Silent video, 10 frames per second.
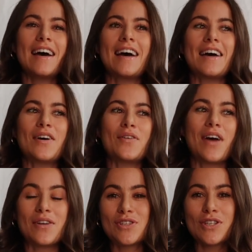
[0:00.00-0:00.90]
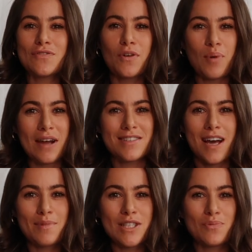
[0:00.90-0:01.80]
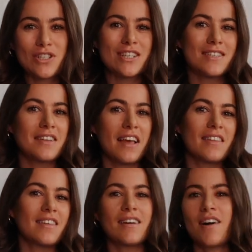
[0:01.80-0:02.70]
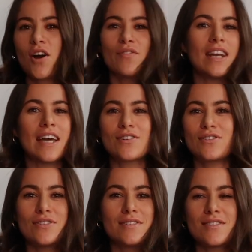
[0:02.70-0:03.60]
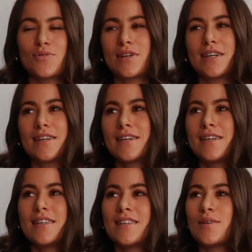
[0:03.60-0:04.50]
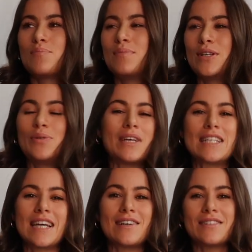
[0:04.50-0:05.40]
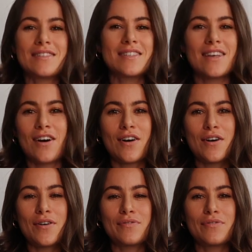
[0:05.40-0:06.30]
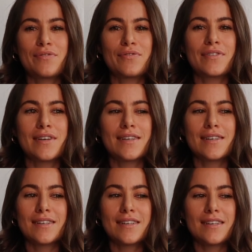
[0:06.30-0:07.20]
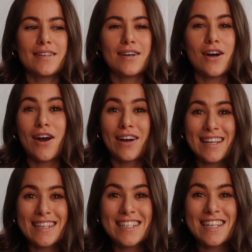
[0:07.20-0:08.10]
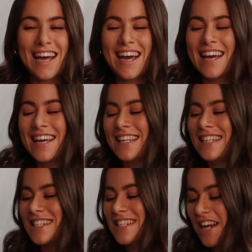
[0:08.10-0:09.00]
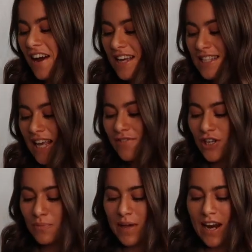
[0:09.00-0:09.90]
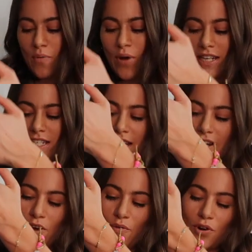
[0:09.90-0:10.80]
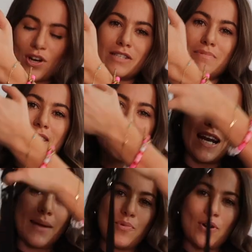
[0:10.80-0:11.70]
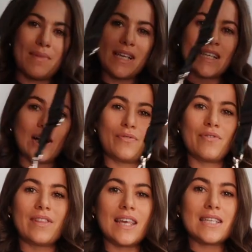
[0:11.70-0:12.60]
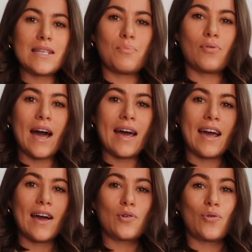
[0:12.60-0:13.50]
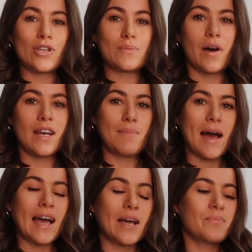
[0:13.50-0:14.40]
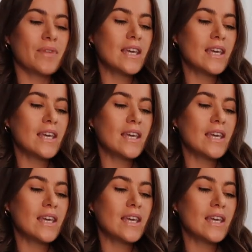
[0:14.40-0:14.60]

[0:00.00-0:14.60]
vouchers for Brian Thomas, which is like the Harvey Nichols or Bloomingdale's of Ireland. And I saved up and I went in over Christmas and I bought myself this Prada crossbody bag.